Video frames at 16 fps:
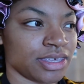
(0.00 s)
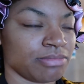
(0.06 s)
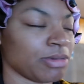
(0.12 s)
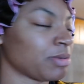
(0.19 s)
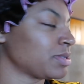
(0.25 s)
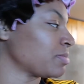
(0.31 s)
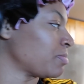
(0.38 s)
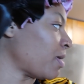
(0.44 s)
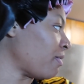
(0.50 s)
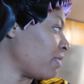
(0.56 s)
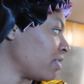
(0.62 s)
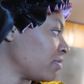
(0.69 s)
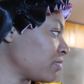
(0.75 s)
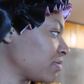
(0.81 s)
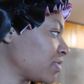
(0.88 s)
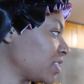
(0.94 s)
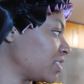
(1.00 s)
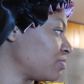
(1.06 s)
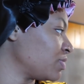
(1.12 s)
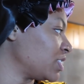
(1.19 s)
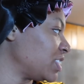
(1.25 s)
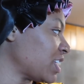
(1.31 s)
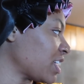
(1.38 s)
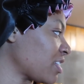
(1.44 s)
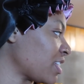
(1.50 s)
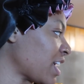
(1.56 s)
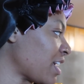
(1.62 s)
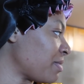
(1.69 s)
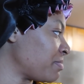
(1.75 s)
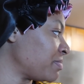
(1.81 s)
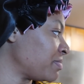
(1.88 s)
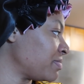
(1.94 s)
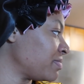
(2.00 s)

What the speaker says: tomorrow, cause when she take her nap.